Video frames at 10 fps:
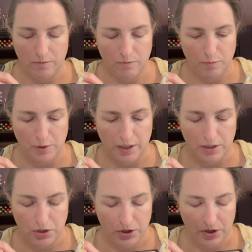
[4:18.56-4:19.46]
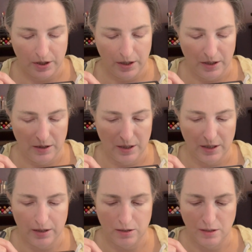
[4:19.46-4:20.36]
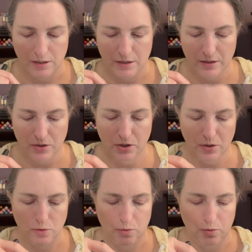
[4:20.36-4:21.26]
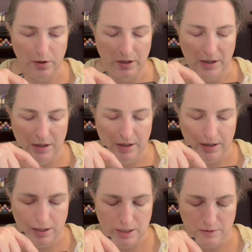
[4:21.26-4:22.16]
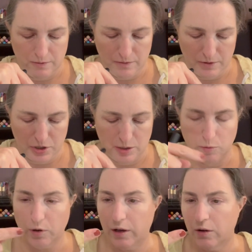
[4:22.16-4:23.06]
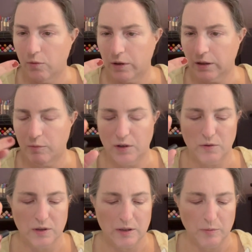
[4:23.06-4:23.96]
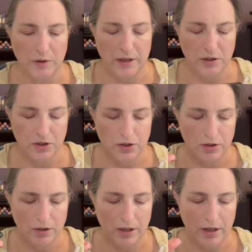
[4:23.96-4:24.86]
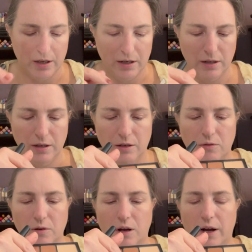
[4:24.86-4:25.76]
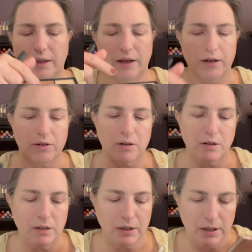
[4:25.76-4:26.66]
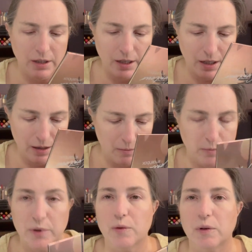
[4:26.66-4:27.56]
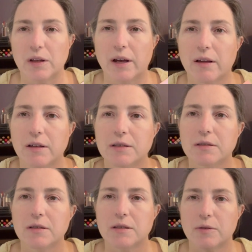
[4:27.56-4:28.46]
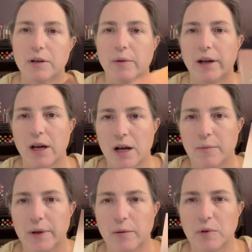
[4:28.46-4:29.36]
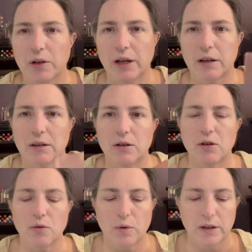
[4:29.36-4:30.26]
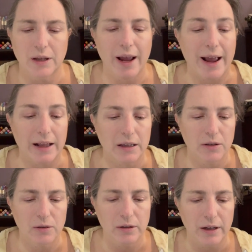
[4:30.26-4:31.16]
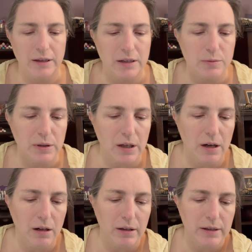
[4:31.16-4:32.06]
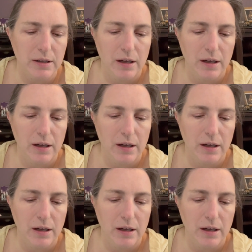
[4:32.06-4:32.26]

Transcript: blush, and then 2 kind of shimmery. One can be used as a blush or a highlighter, but I really like this. So anyway, but I'm looking at the new one, the Halo, I think is what they call it,